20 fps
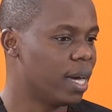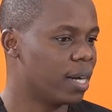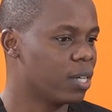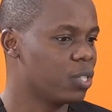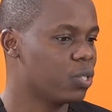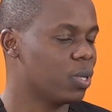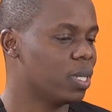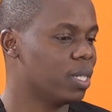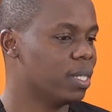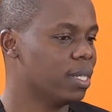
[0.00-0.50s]

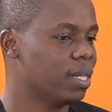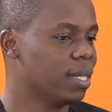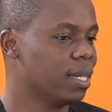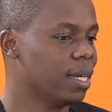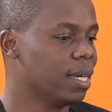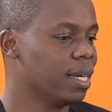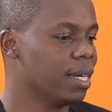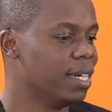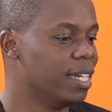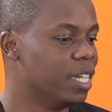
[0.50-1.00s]
actually
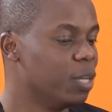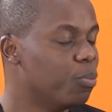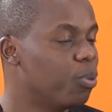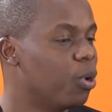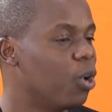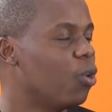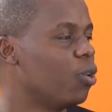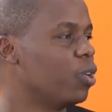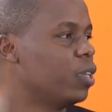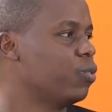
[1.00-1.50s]

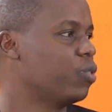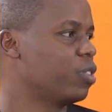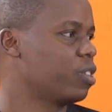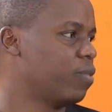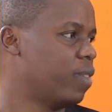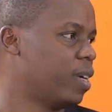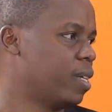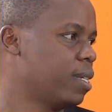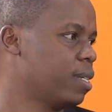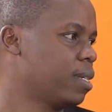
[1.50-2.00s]
deploy those
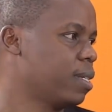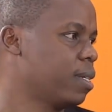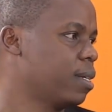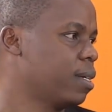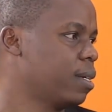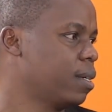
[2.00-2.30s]
funds?